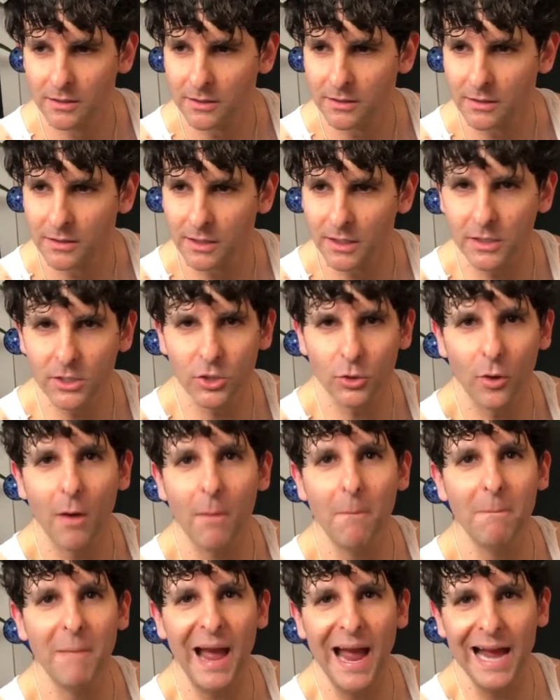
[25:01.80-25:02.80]
Can you
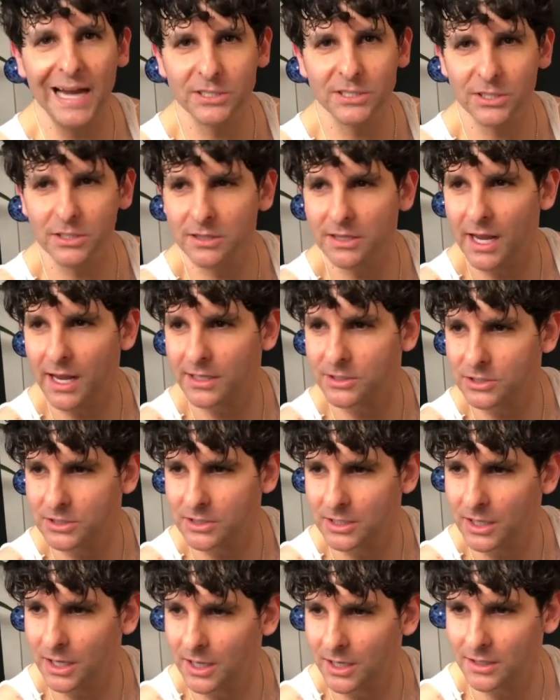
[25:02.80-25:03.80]
imagine that
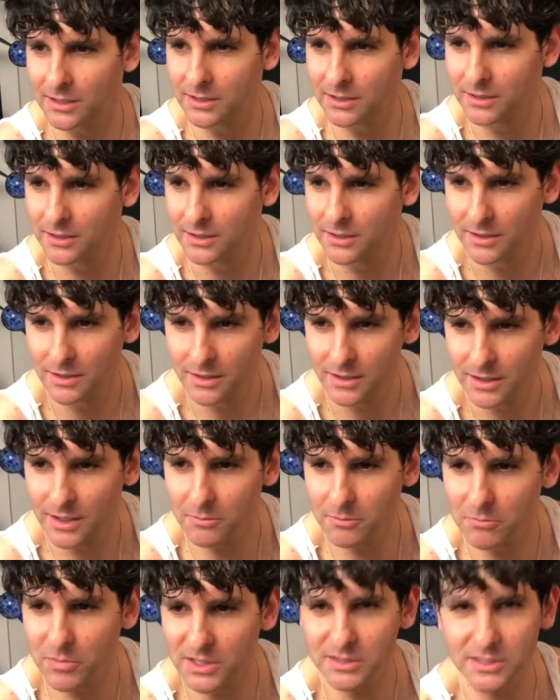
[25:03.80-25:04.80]
shit?
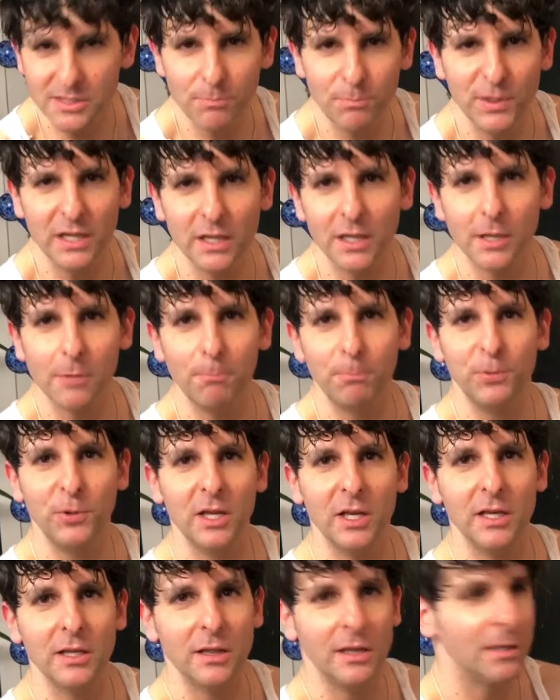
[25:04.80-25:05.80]
It must have been completely